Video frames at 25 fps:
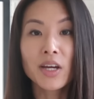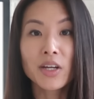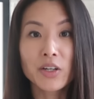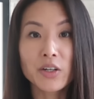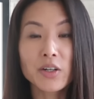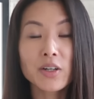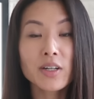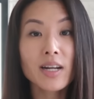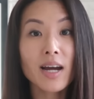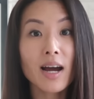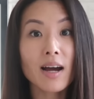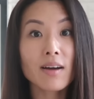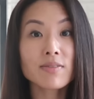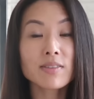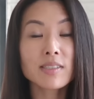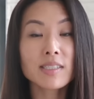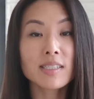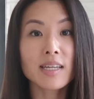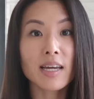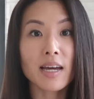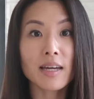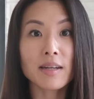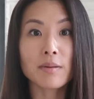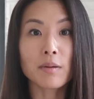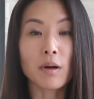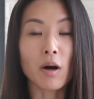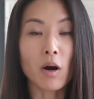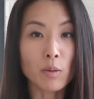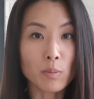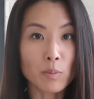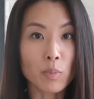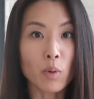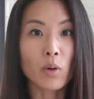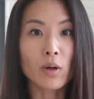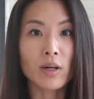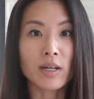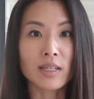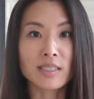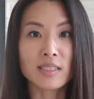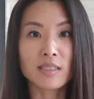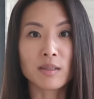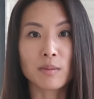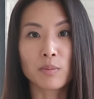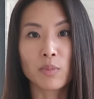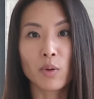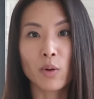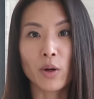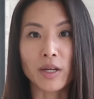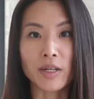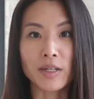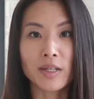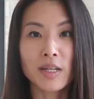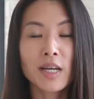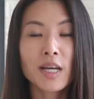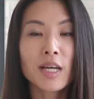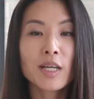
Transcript: you're going to have to get on board at some point.